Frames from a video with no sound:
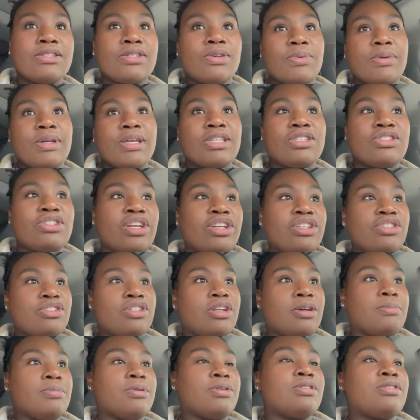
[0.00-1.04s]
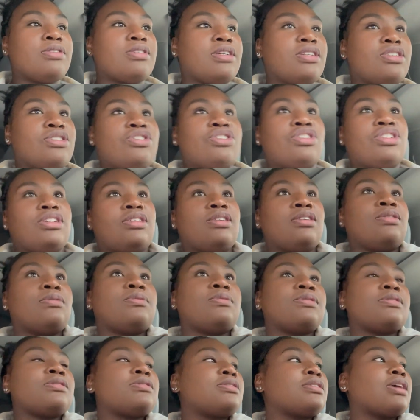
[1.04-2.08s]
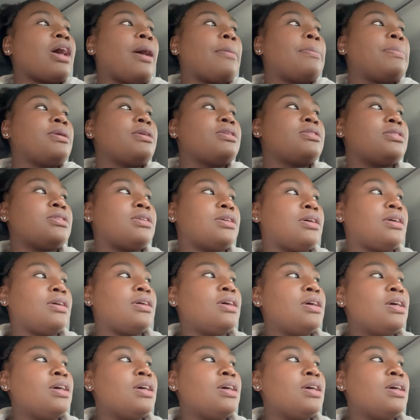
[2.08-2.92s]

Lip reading: So we exchanged numbers and she was happy to